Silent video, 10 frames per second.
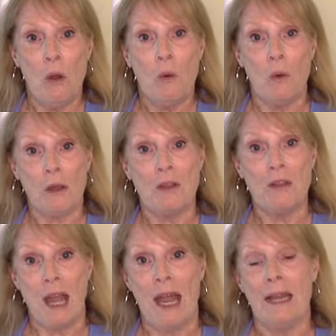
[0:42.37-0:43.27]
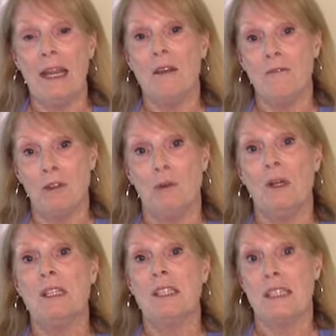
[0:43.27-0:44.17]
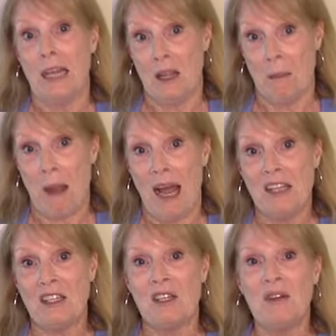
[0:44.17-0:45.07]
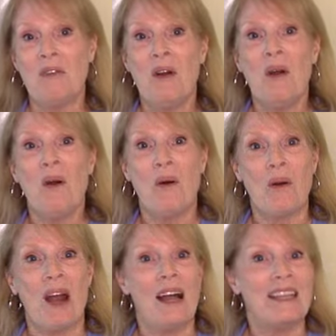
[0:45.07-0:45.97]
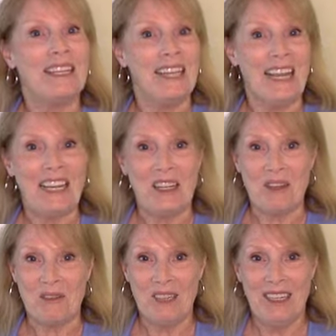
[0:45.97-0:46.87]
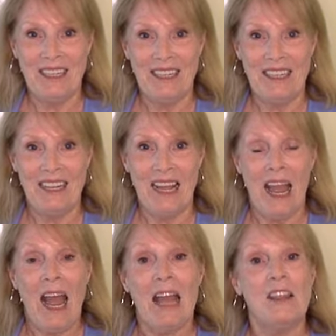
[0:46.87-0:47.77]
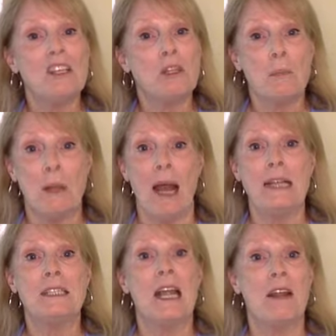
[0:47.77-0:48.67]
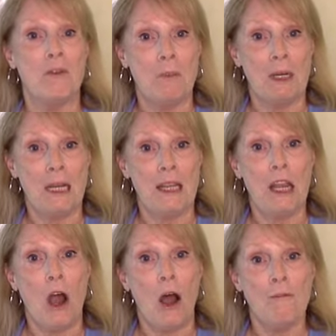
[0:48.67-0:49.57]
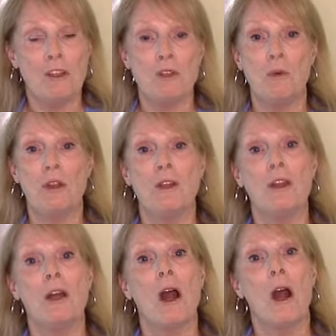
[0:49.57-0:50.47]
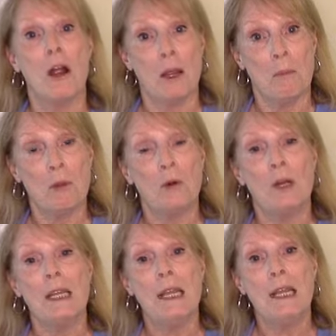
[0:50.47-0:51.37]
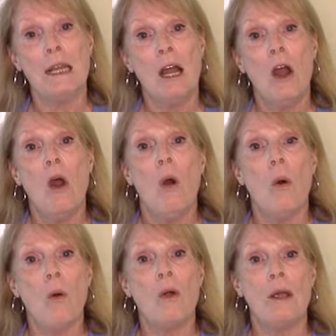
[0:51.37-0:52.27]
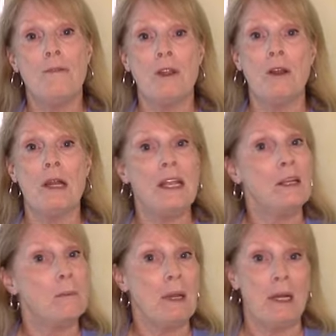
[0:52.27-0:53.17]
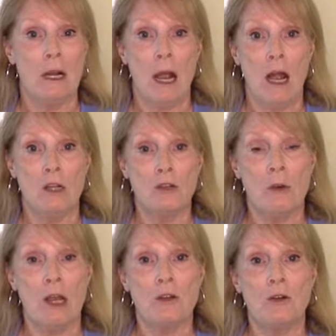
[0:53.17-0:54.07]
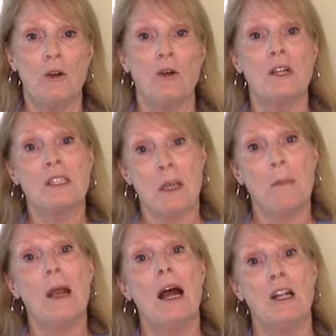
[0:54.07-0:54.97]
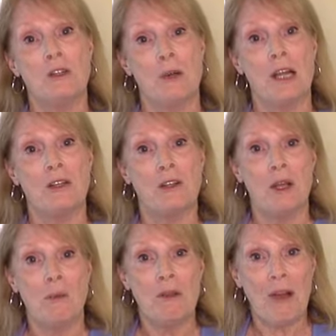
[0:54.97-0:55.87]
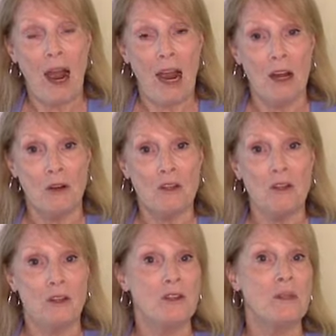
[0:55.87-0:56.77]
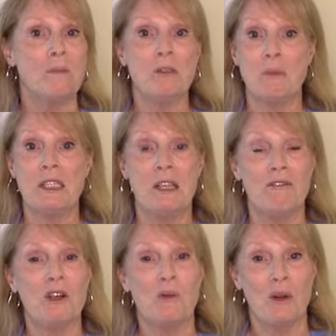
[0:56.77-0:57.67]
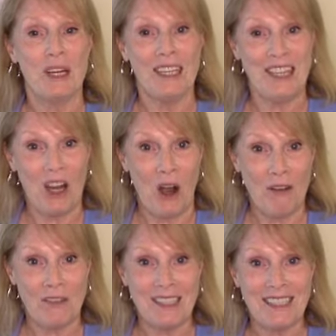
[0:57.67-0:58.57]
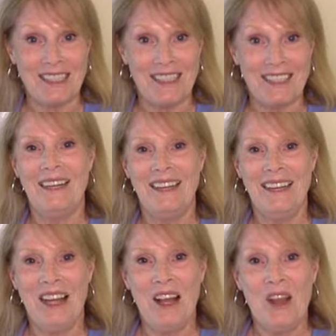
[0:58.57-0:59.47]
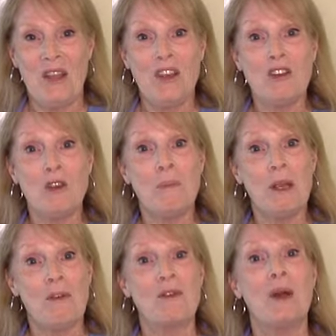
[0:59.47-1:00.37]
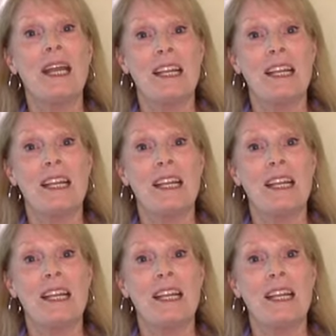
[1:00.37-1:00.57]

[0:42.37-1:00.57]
whether that influence is on the positive or on the negative. And this applies to everybody in the office, whether they're our employee or if they're an independent contractor or a subcontractor that we've hired to do some specific work in the office. This should be of great